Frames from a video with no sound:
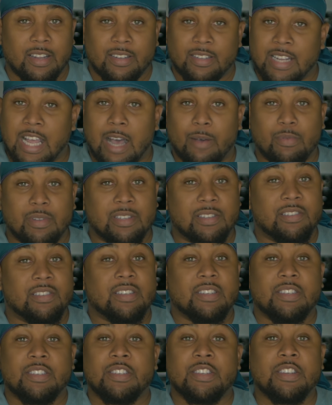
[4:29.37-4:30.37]
That was
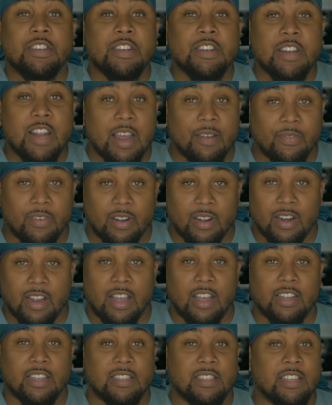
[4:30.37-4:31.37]
never
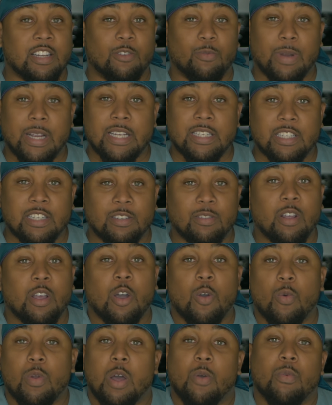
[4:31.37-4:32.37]
a consideration
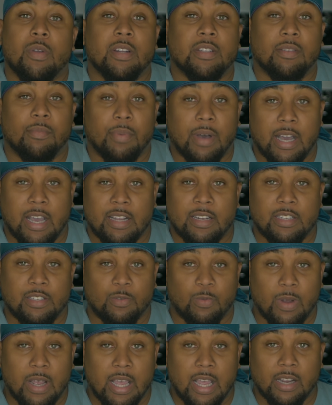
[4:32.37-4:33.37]
when I wanted to buy this
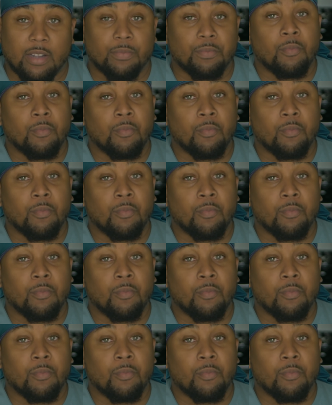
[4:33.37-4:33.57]
rag.